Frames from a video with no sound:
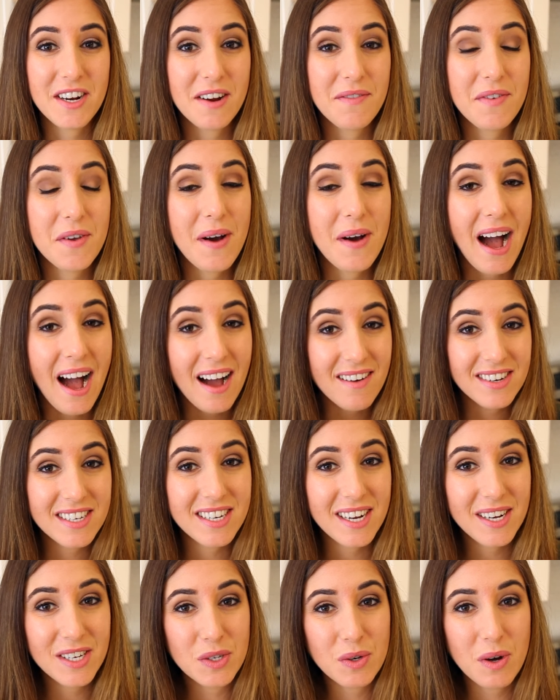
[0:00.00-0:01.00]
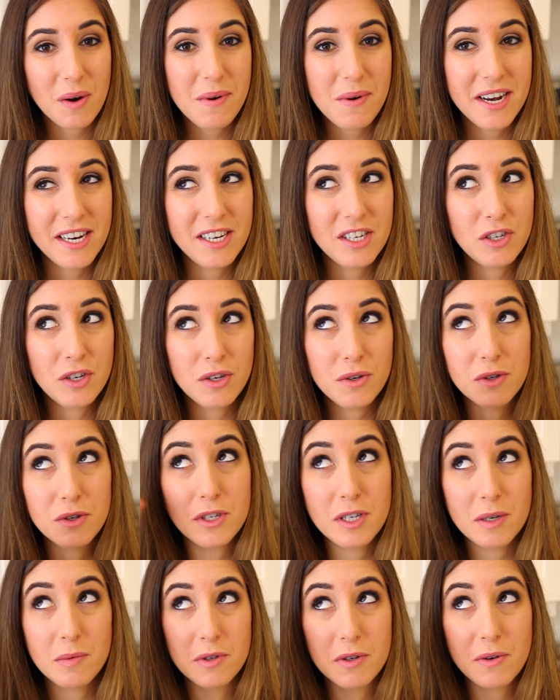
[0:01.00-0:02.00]
if you haven't done so already, to
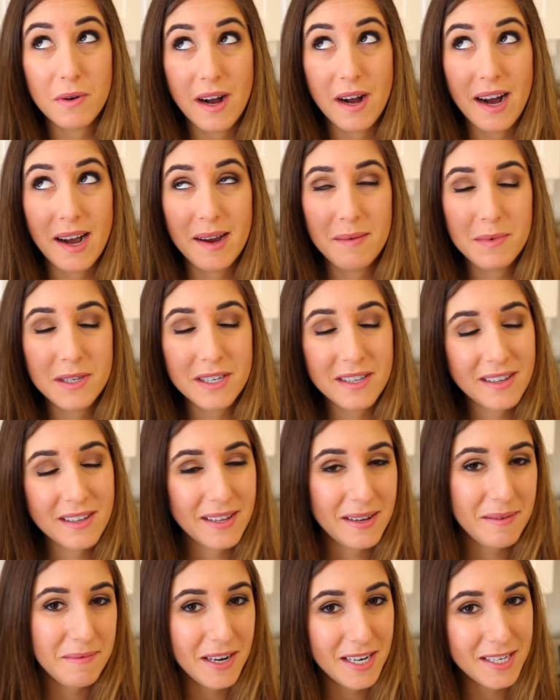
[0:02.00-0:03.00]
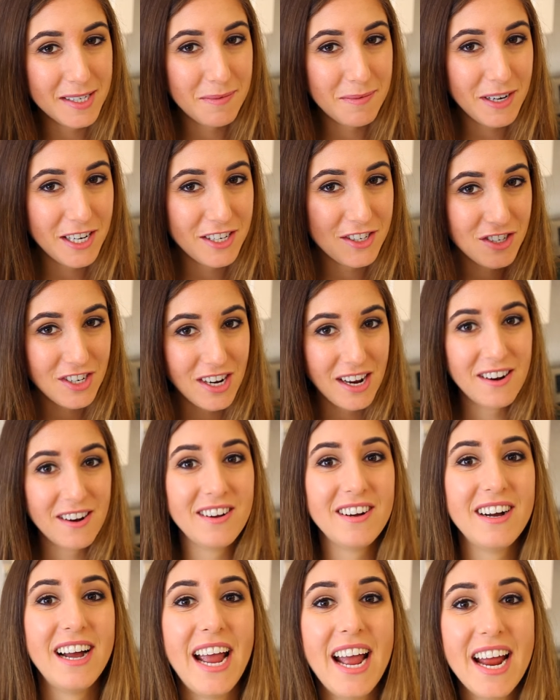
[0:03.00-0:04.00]
subscribe to the Clean My Space
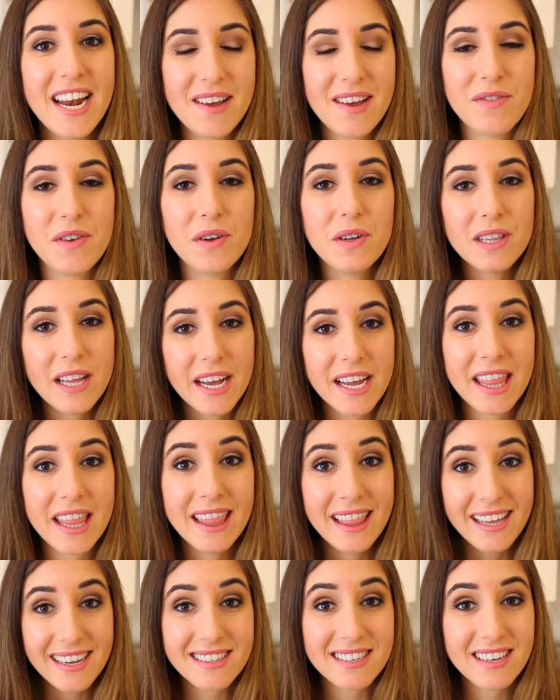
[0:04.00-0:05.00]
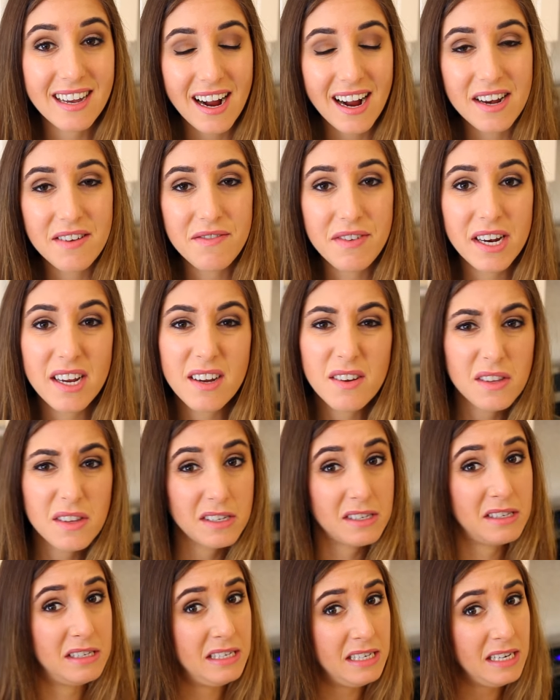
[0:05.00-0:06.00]
channel, and if you like this kind of video,
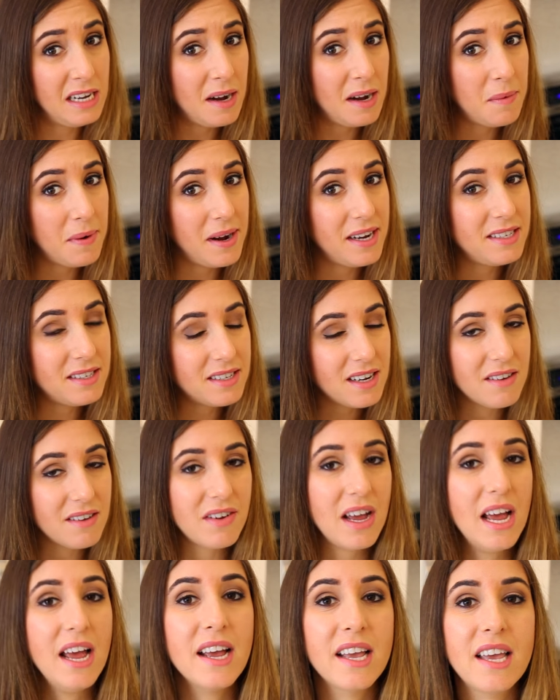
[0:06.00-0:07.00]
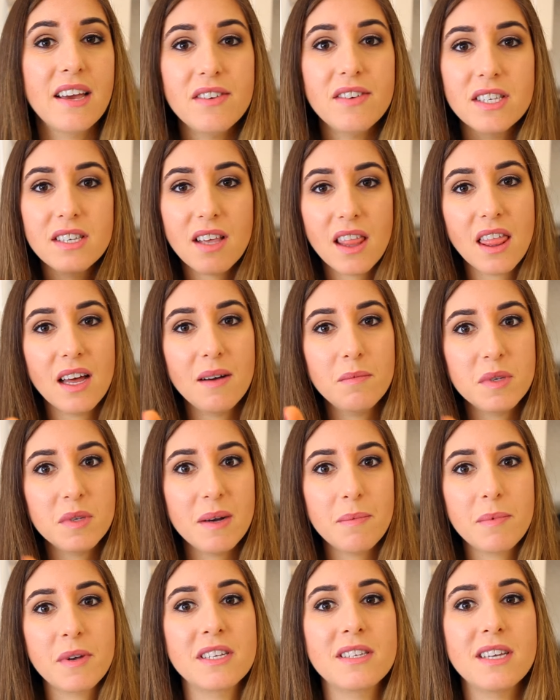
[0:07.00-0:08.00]
this DIY stuff, give us a thumbs
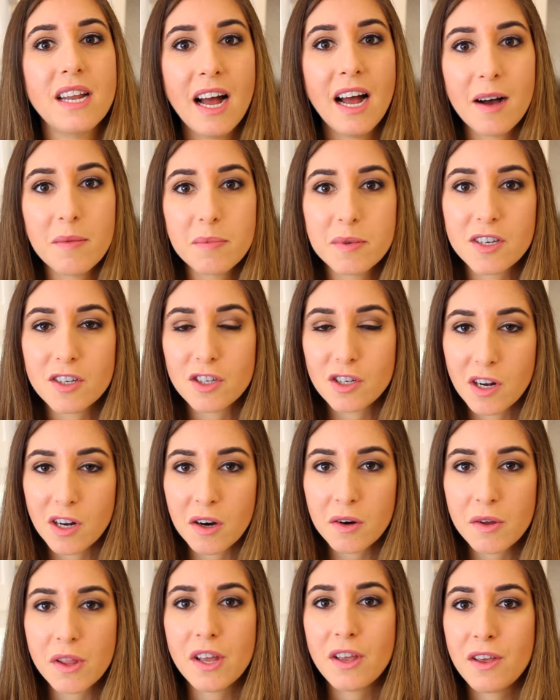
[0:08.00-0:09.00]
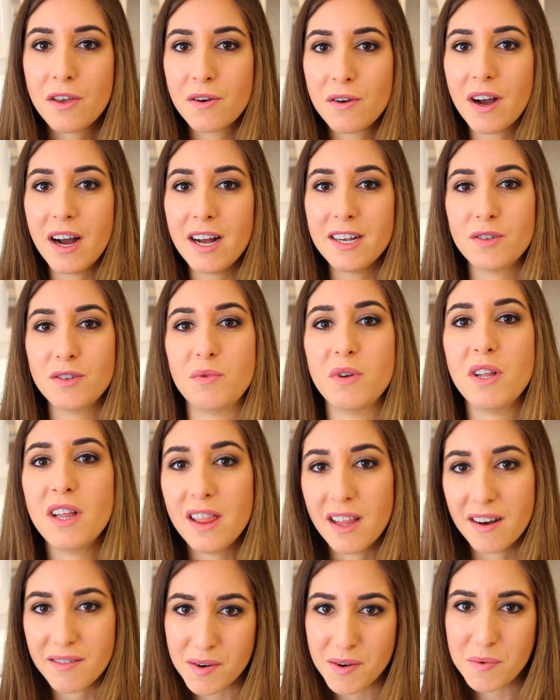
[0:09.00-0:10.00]
up because it helps us know that you guys really
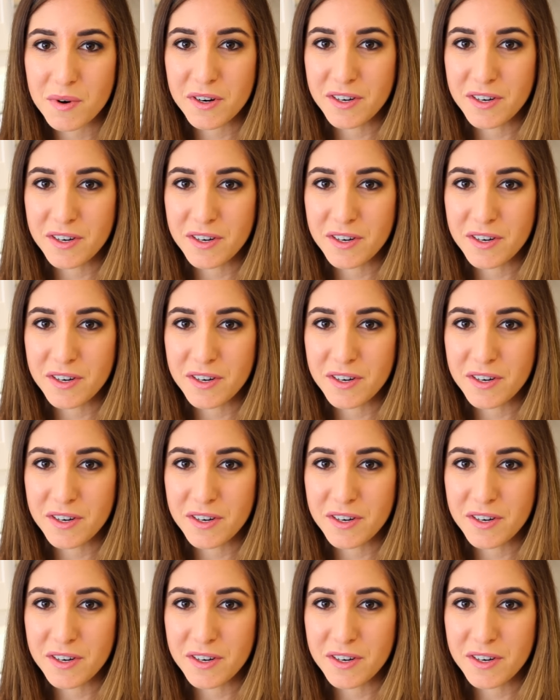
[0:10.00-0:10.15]
love what we're